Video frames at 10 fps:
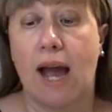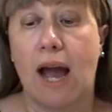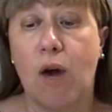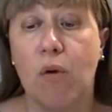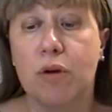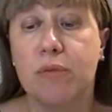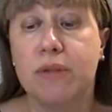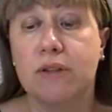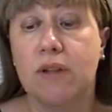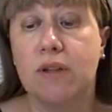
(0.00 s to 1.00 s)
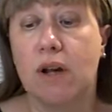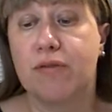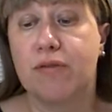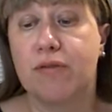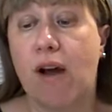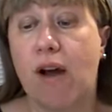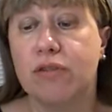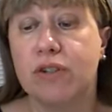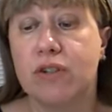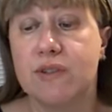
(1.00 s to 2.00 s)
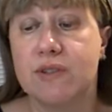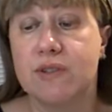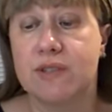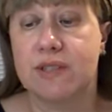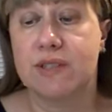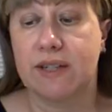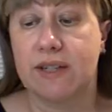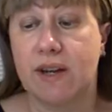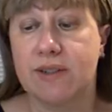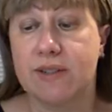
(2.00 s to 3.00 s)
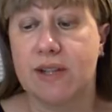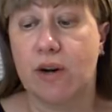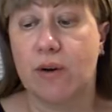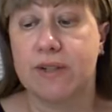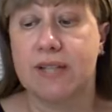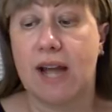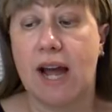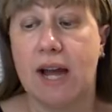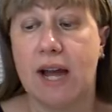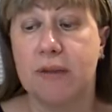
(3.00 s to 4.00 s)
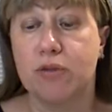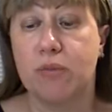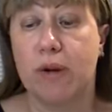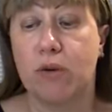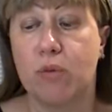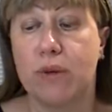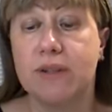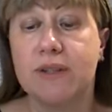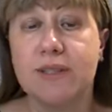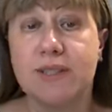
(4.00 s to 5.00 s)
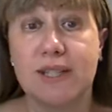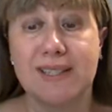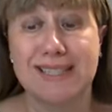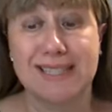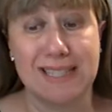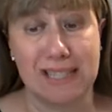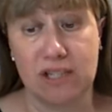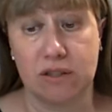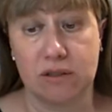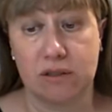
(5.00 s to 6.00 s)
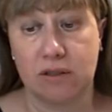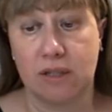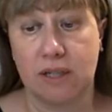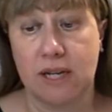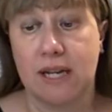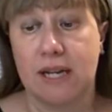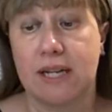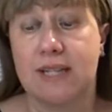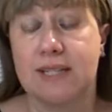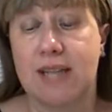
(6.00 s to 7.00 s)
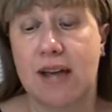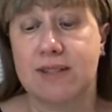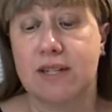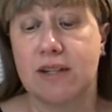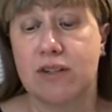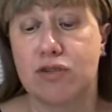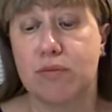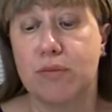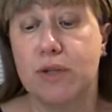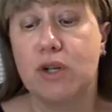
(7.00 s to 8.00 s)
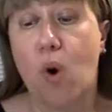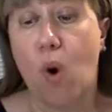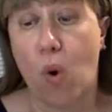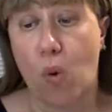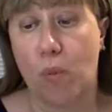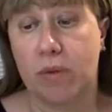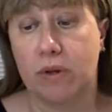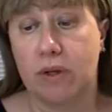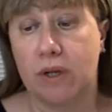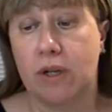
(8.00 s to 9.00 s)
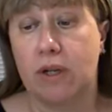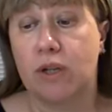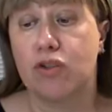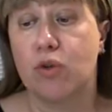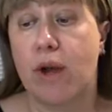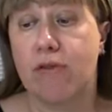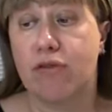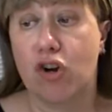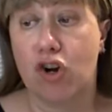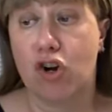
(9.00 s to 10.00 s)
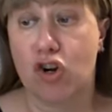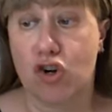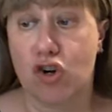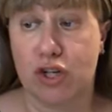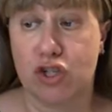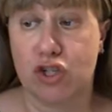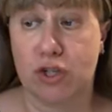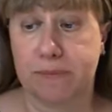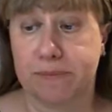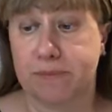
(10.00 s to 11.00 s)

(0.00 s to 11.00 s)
Our beloved Founder is telling us that our time to bear witness is near. He is asking us to be calm, to have courage,